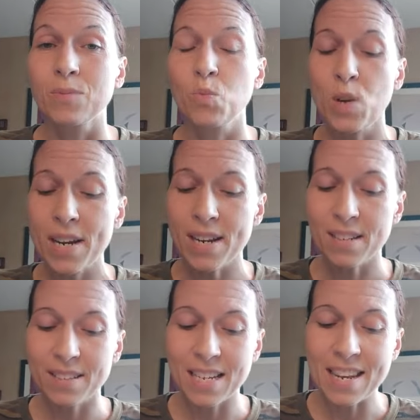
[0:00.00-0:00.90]

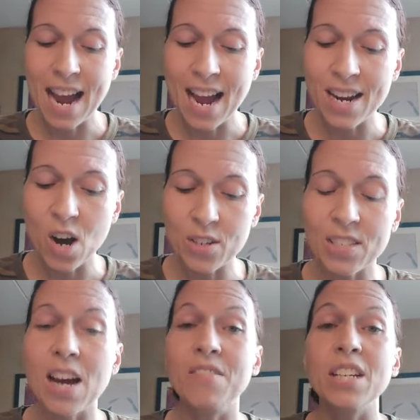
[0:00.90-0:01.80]
We deny
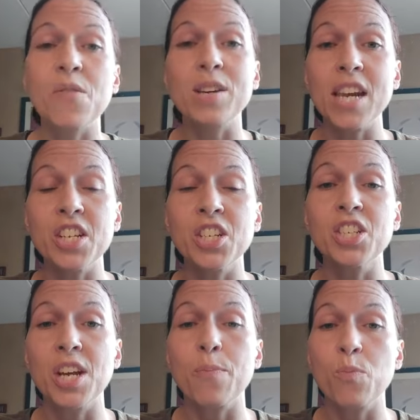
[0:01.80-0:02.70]
ourselves a
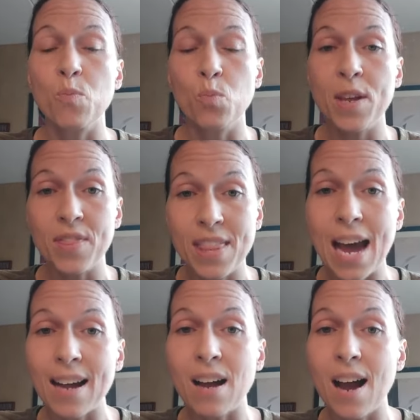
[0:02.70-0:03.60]
relationship with
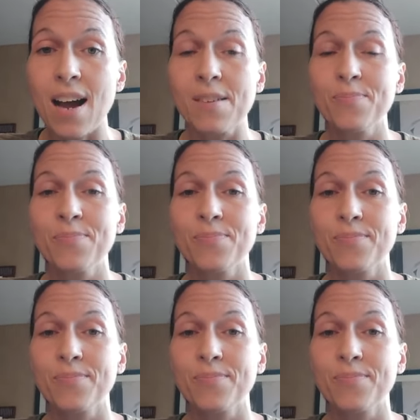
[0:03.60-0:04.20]
that God